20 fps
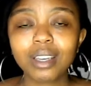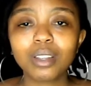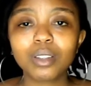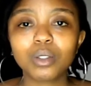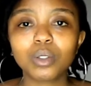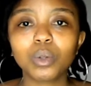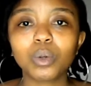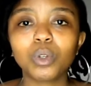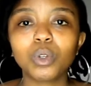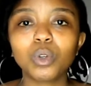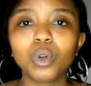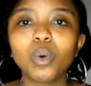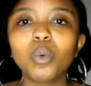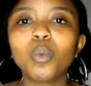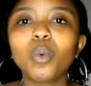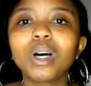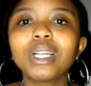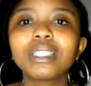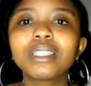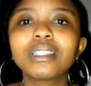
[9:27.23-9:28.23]
So you don't
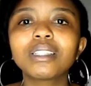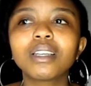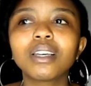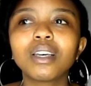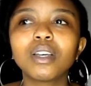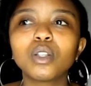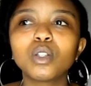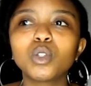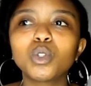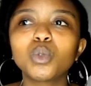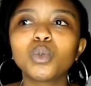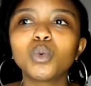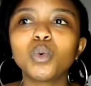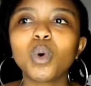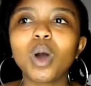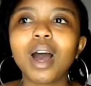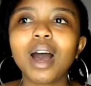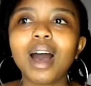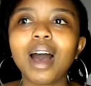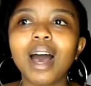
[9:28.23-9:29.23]
want
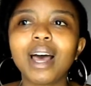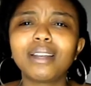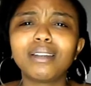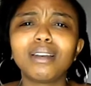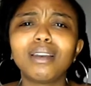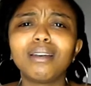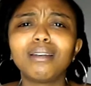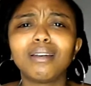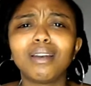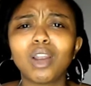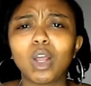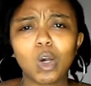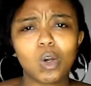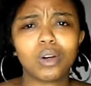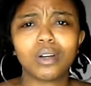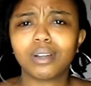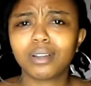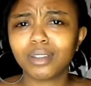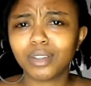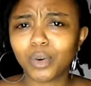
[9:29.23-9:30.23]
to unlock
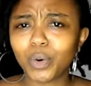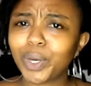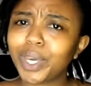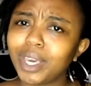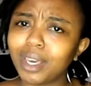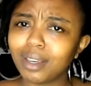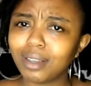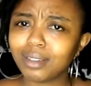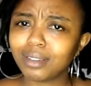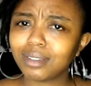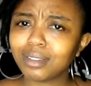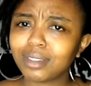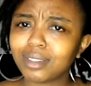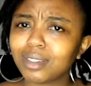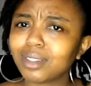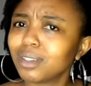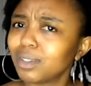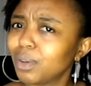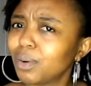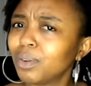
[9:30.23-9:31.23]
your hair,
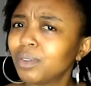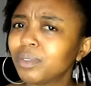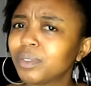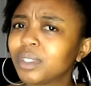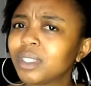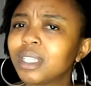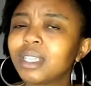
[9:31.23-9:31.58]
you know.